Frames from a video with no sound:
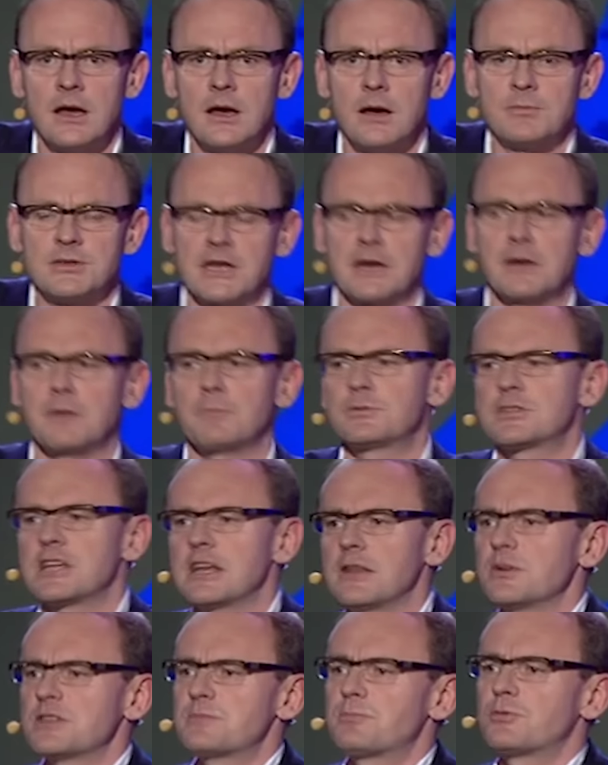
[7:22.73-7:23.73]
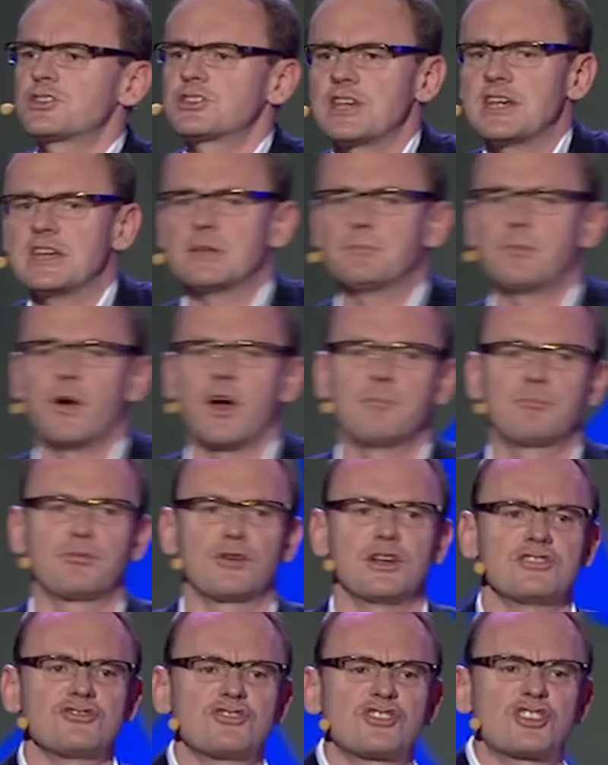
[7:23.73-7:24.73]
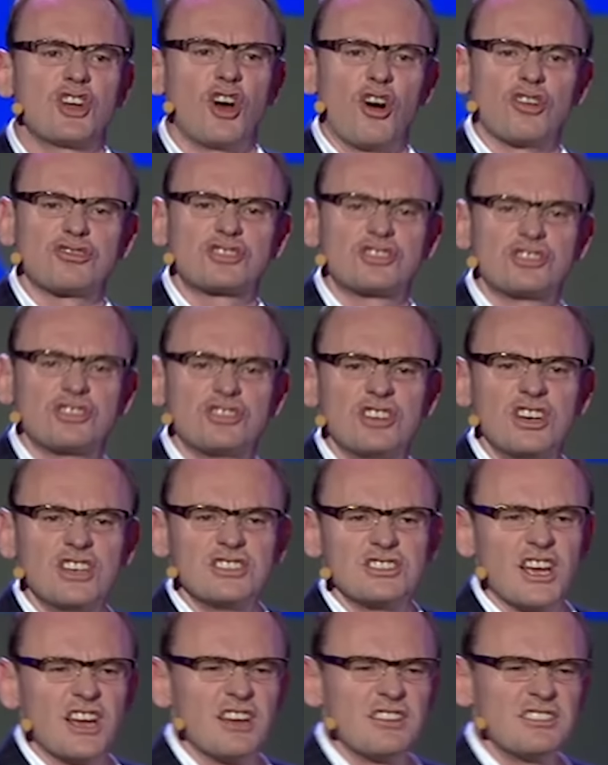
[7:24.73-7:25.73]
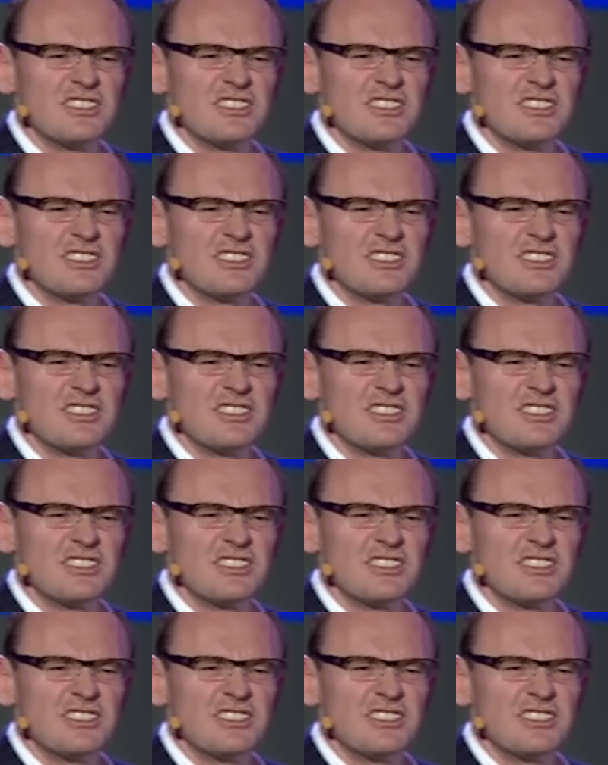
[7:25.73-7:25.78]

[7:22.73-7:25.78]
Particularly, particularly when it's preceded by Britain's Got, isn't it?